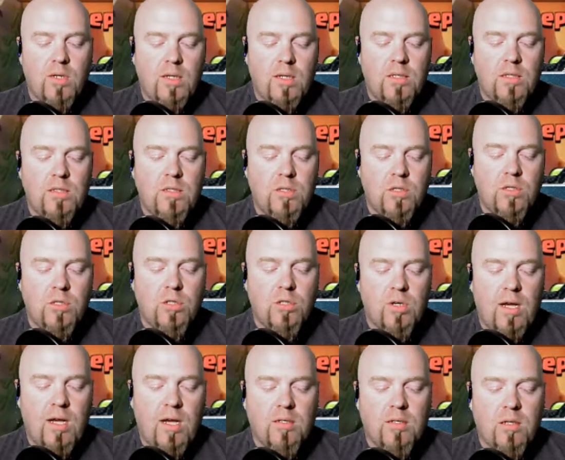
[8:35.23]
is
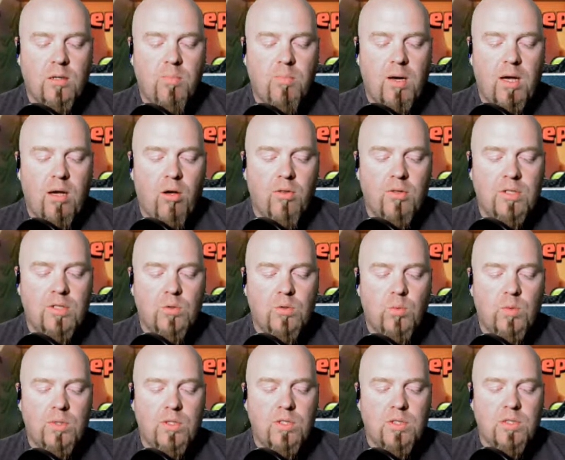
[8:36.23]
distracted by all these
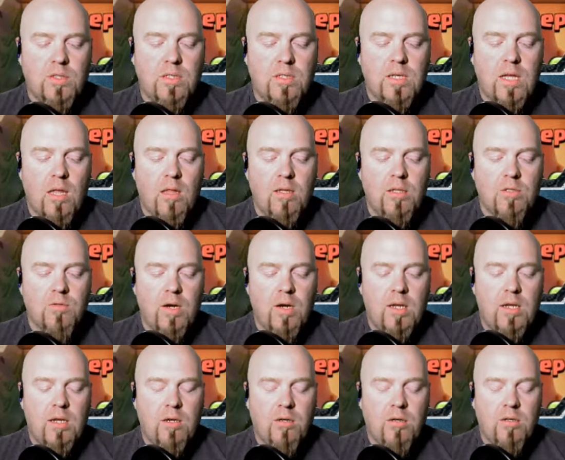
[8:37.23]
witches and skellies
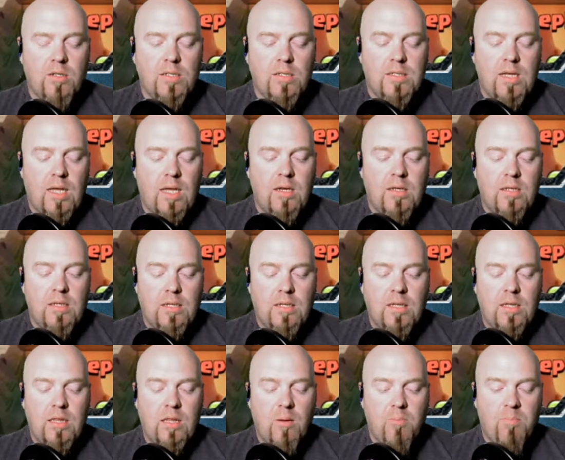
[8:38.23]
right here to send
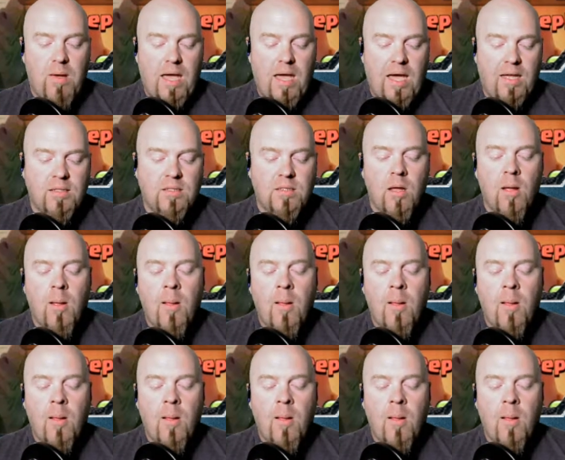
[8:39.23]
in the bats.